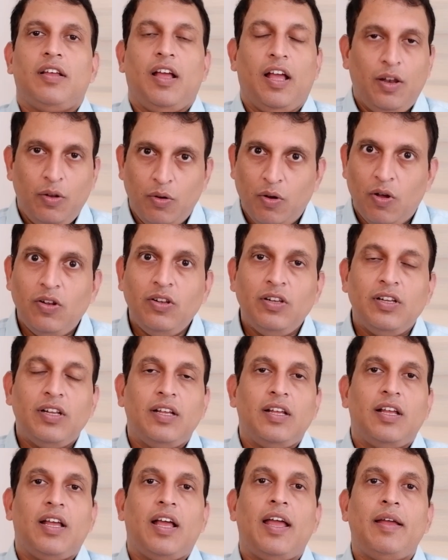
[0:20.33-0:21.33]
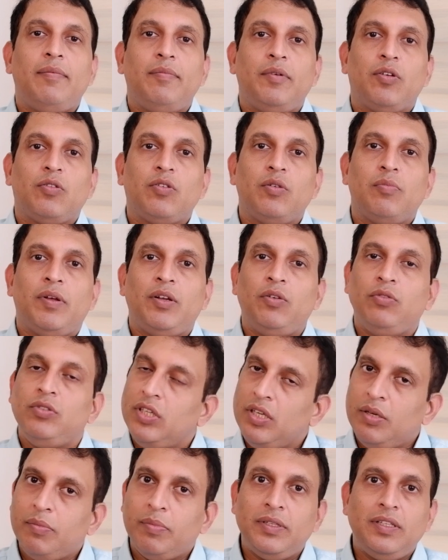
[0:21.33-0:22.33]
Hello all, I am Dr. Manoj
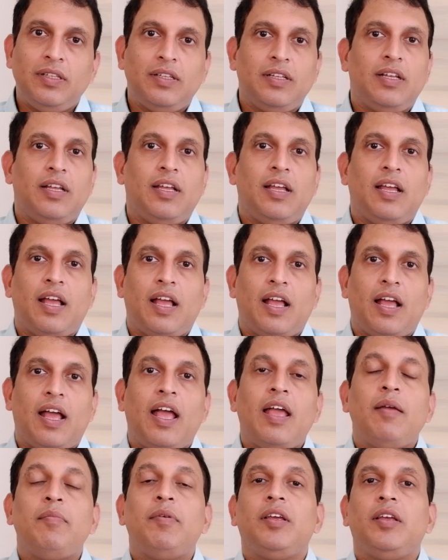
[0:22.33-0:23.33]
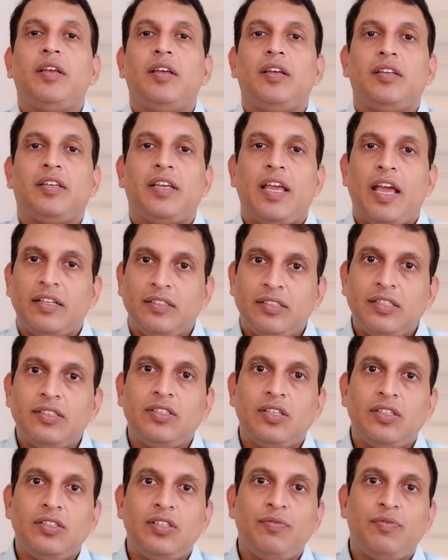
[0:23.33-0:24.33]
Ayyappath. I am a cancer
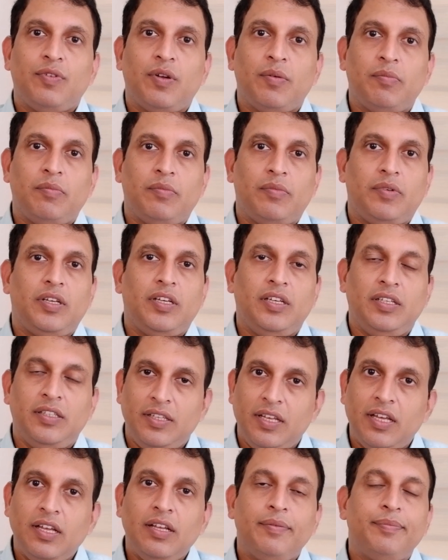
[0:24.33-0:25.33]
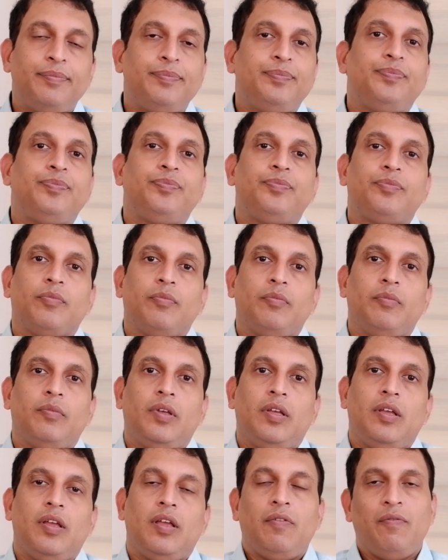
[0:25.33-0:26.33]
surgeon from India.
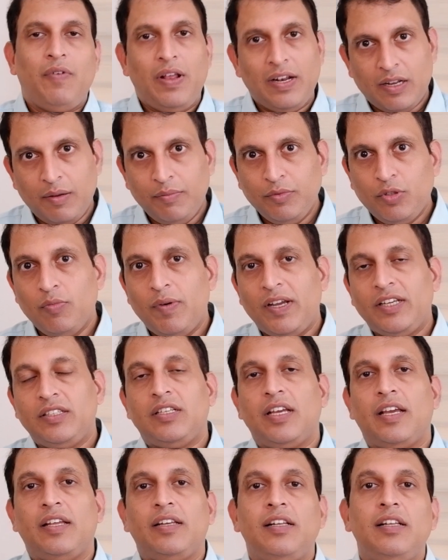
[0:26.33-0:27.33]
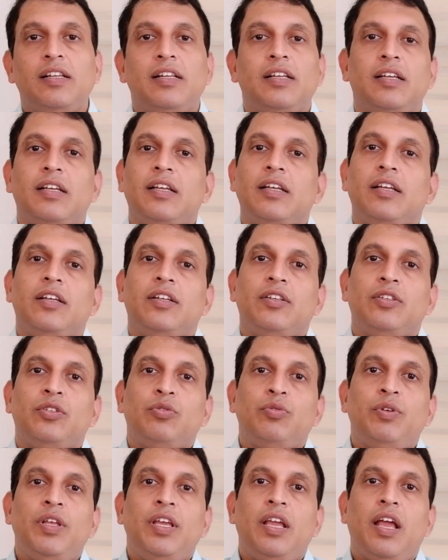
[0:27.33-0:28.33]
Welcome to my channel.
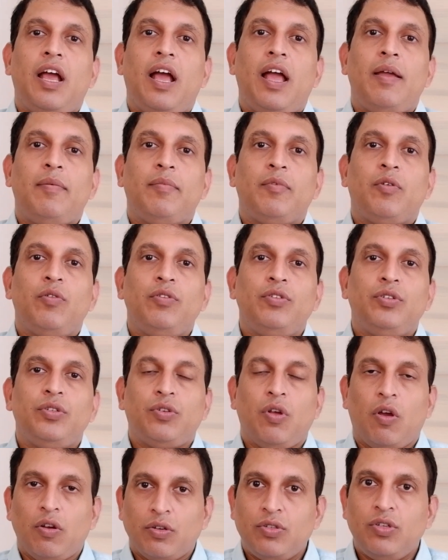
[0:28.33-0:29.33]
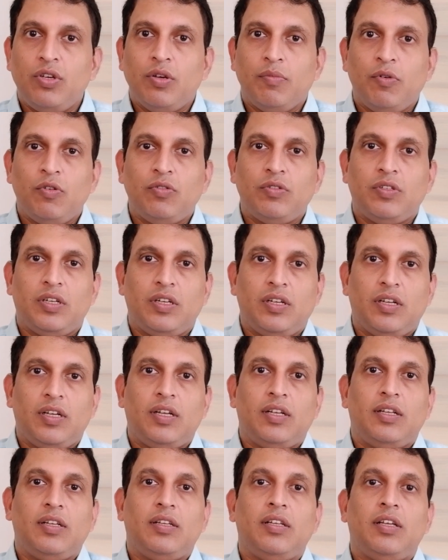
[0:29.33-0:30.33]
Today I am going to talk to you about
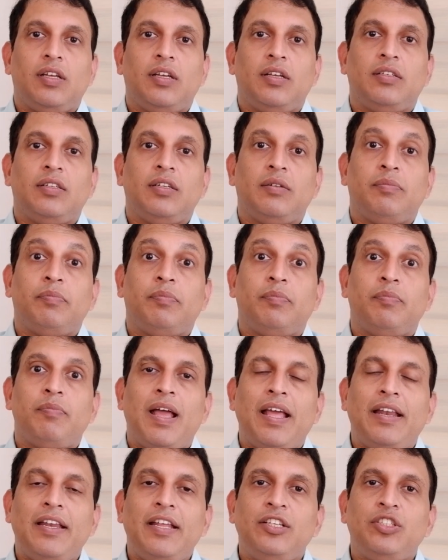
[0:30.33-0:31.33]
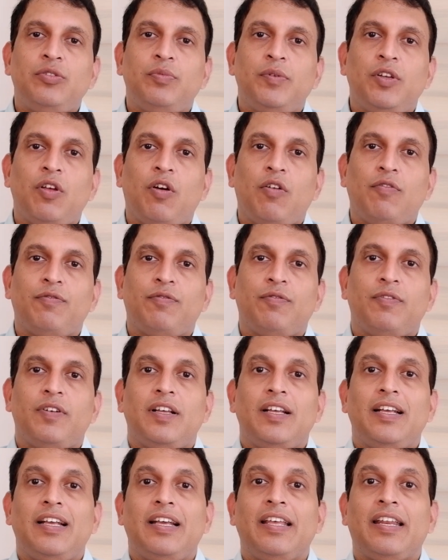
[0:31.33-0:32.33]
the management of
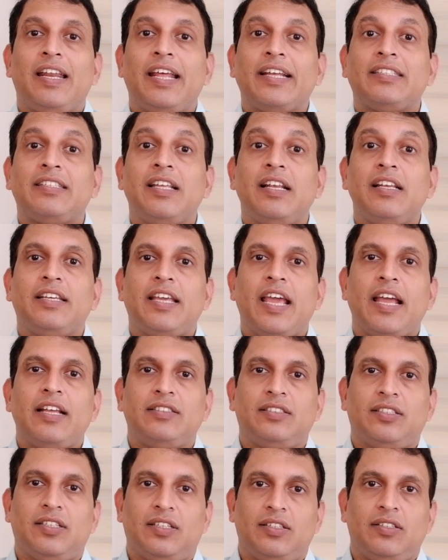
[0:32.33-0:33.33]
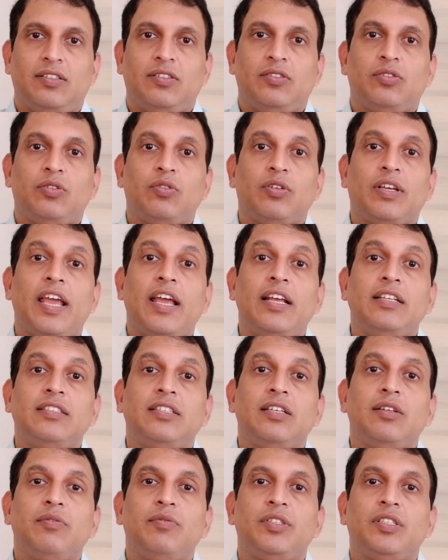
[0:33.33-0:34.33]
rectal cancer. So
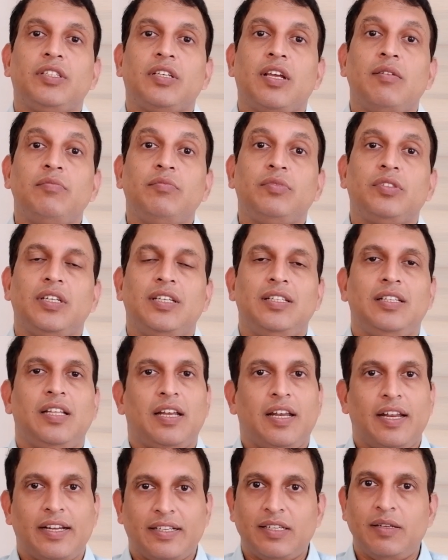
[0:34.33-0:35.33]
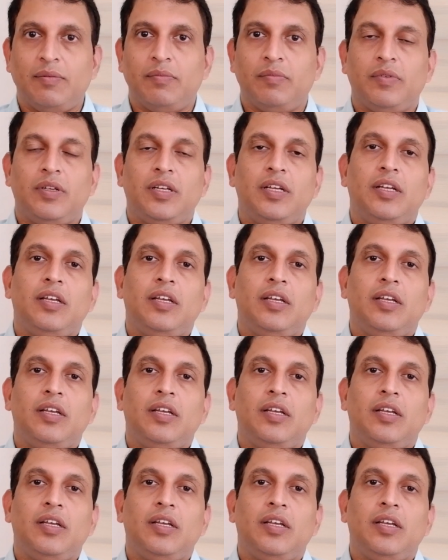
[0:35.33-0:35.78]
cancer which comes in the rectum.